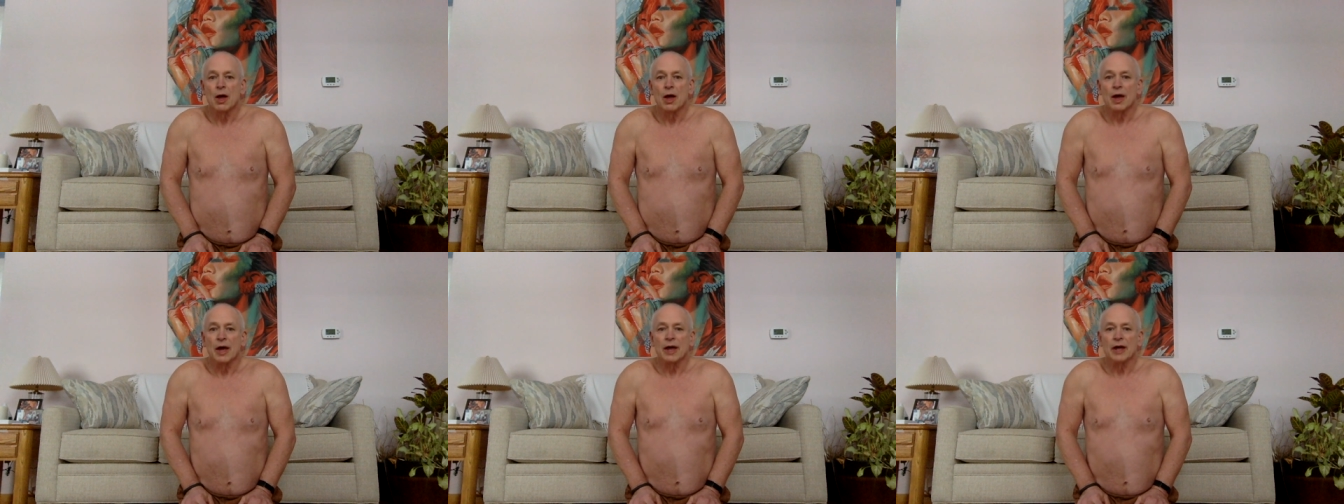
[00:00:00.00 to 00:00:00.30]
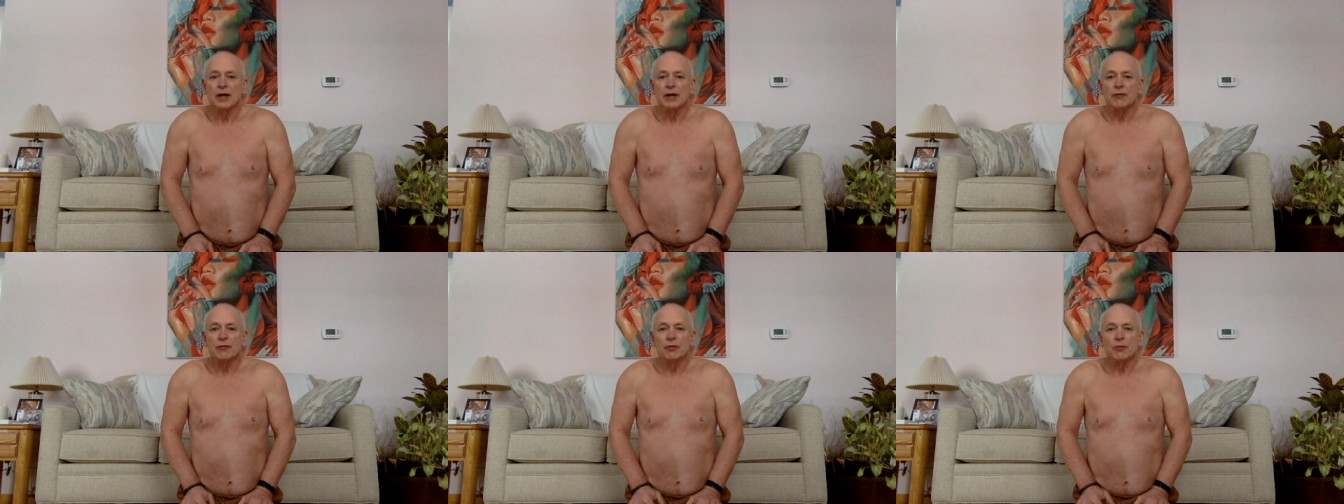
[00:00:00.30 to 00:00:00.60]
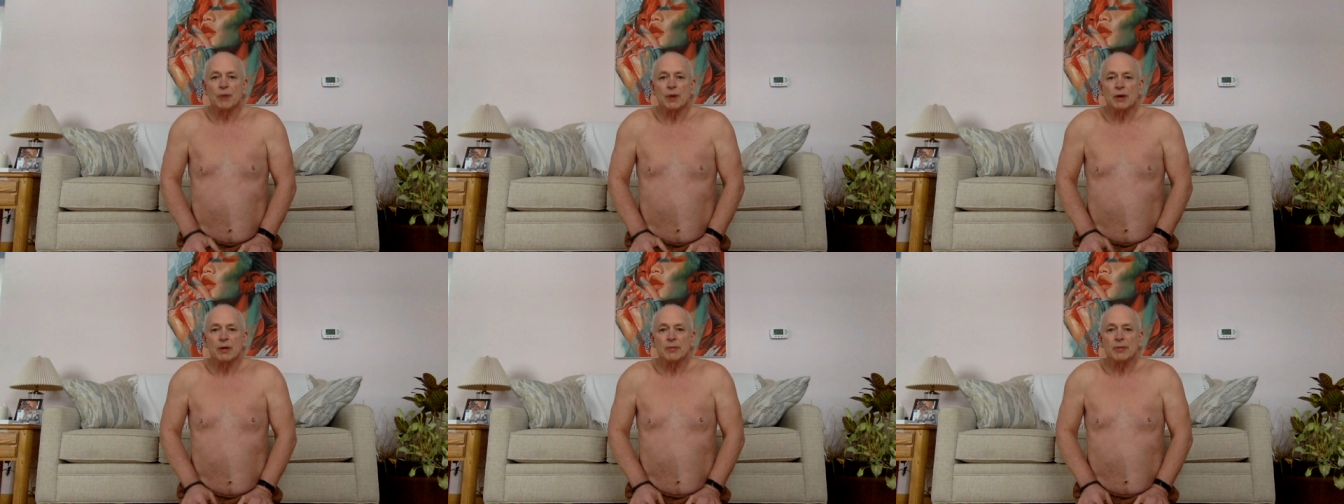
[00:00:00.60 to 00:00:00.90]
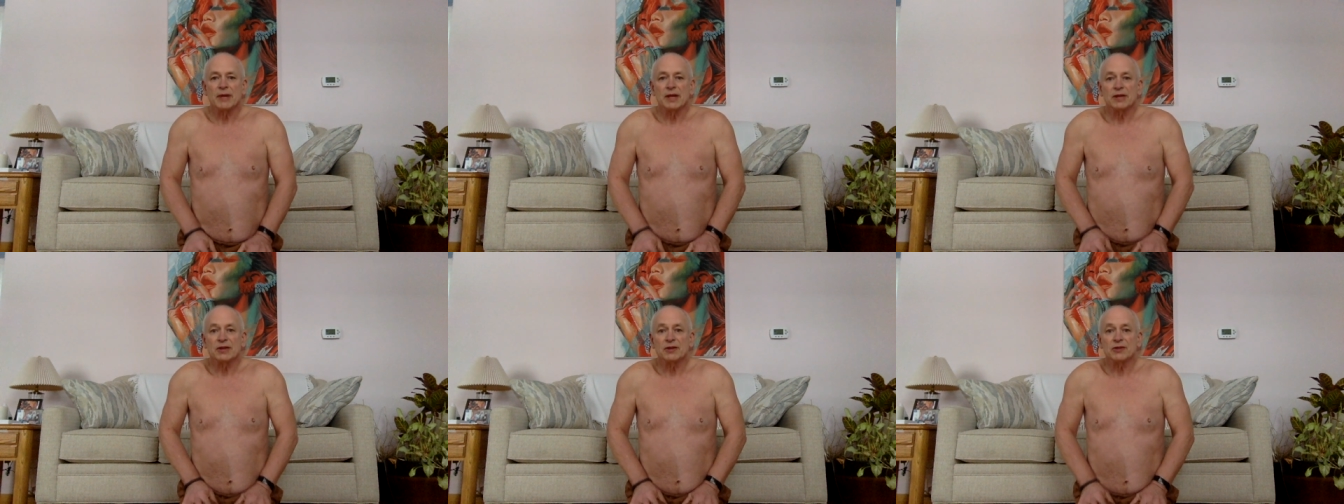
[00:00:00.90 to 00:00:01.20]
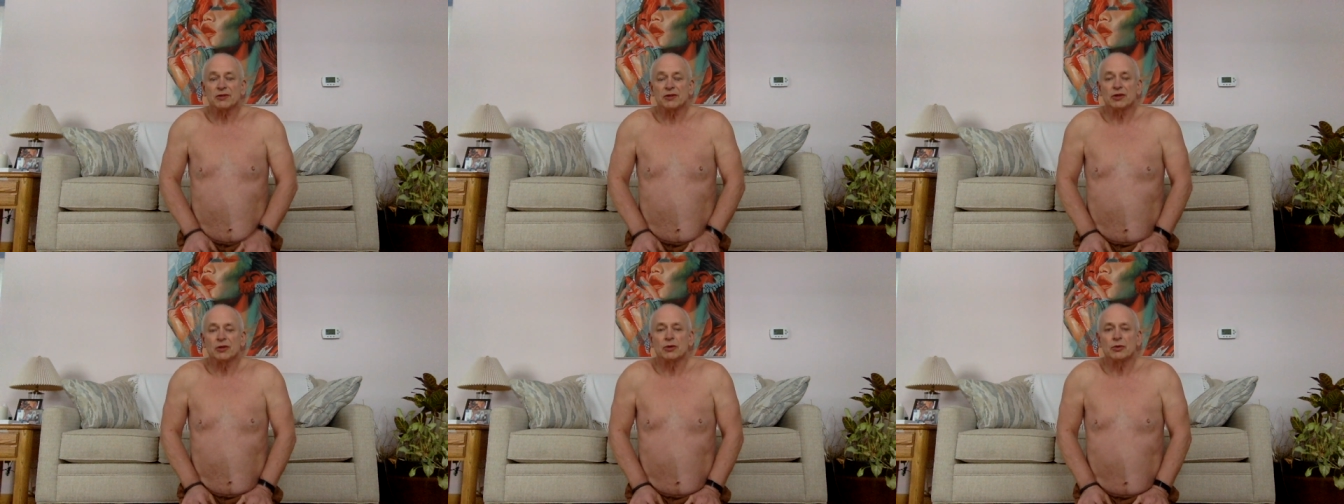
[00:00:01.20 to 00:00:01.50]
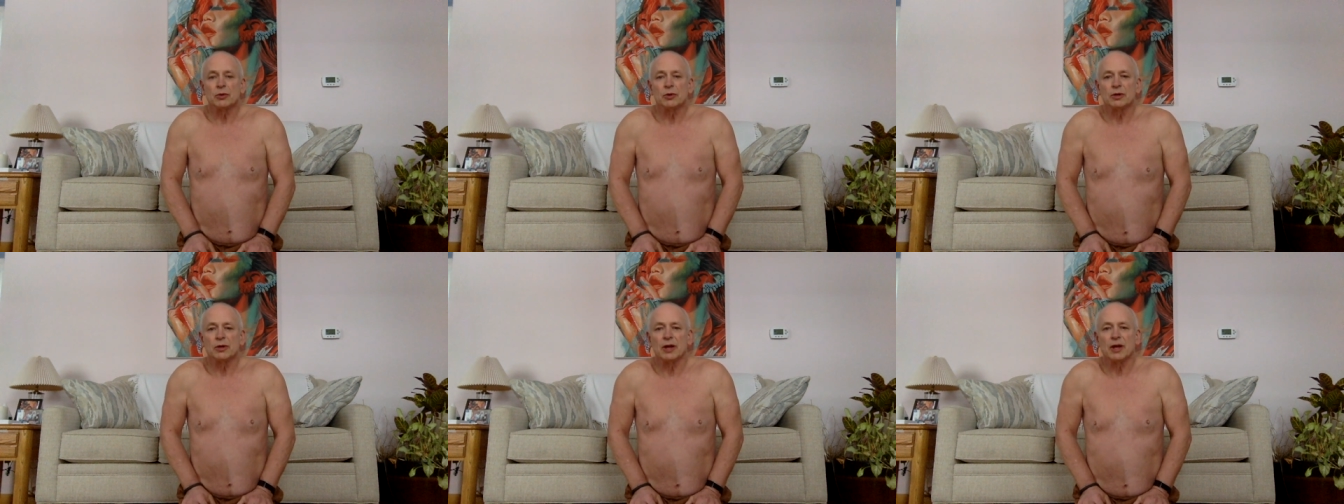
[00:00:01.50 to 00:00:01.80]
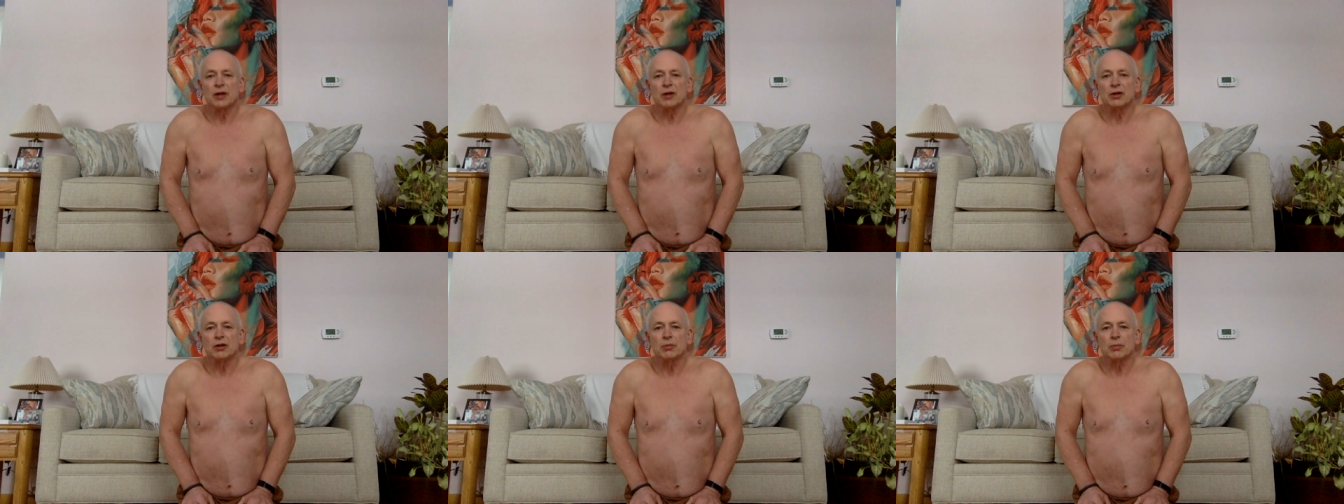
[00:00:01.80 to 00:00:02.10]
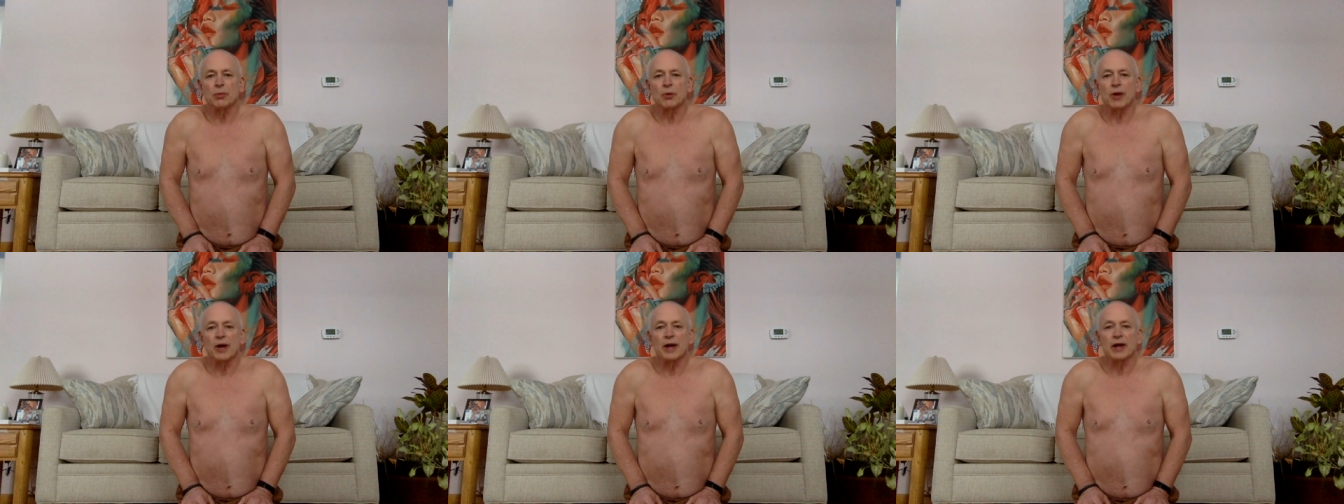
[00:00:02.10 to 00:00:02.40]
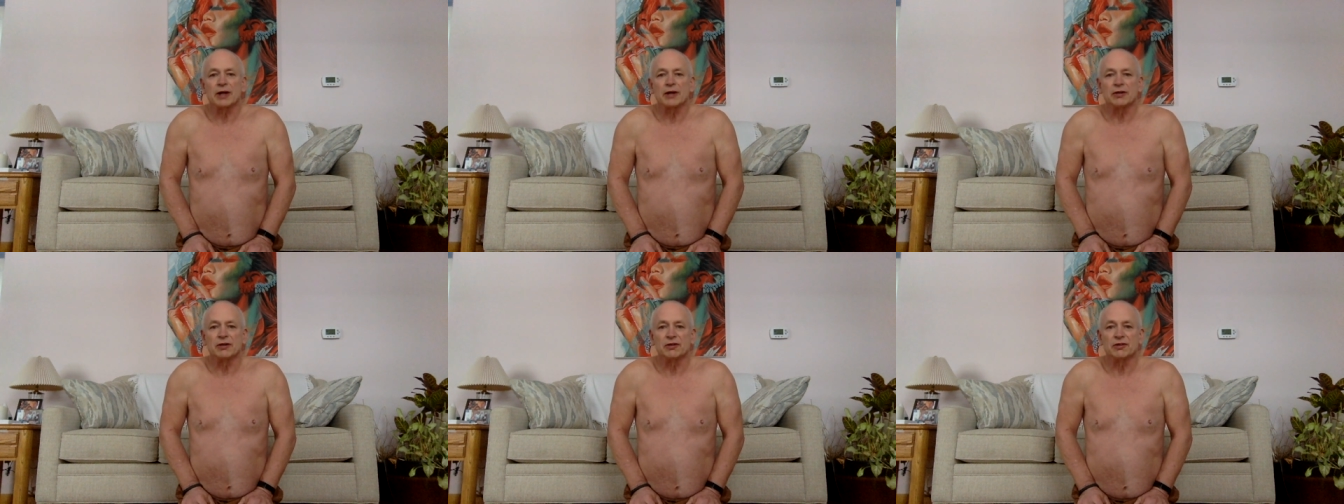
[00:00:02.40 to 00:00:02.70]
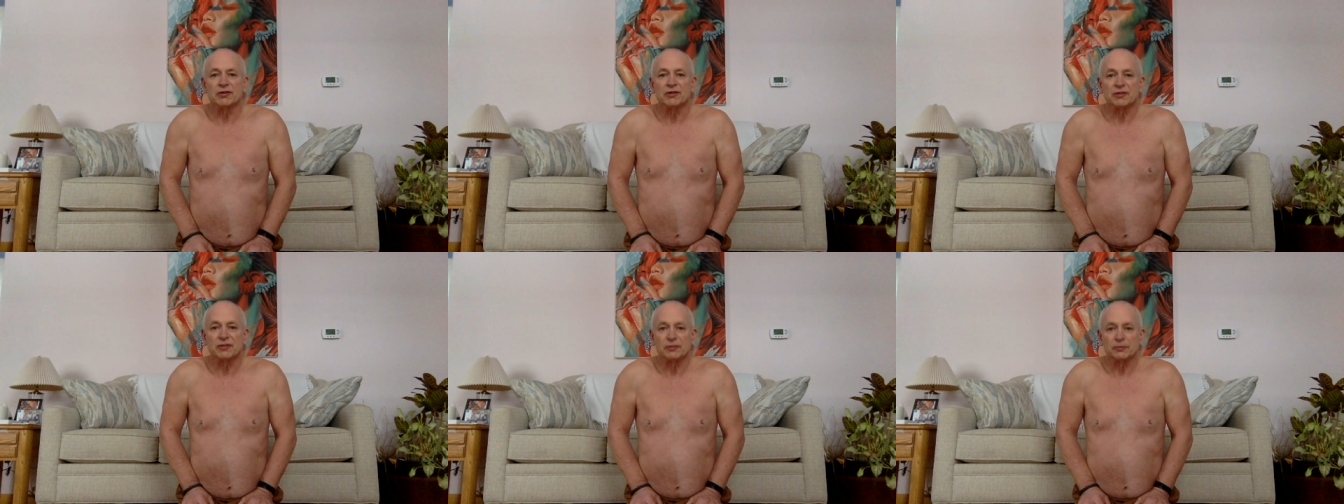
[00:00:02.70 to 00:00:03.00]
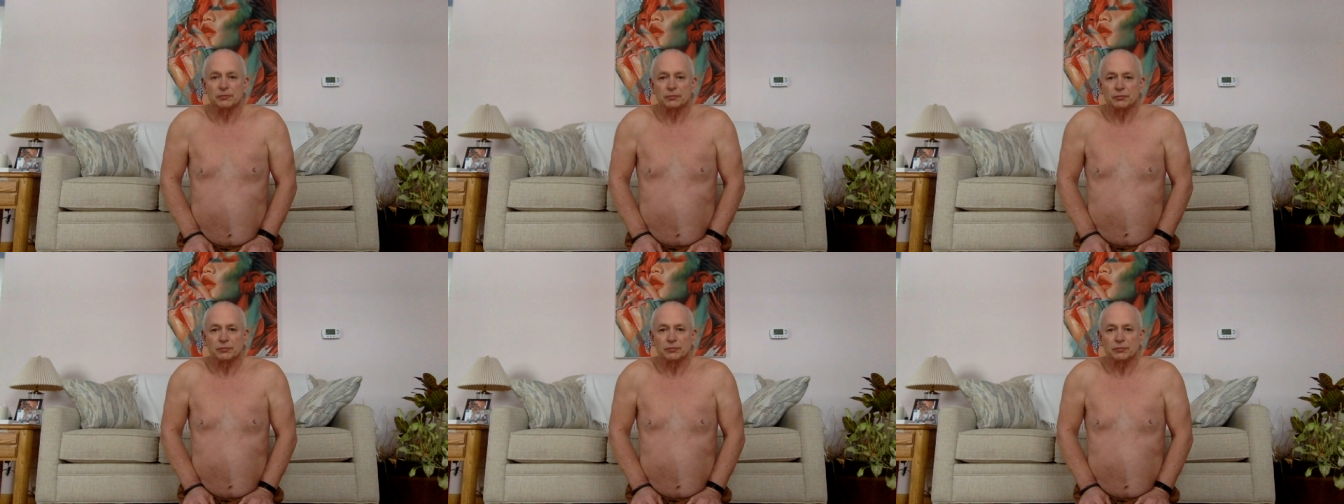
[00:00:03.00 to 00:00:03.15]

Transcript: And if you want to make this into a daily practice,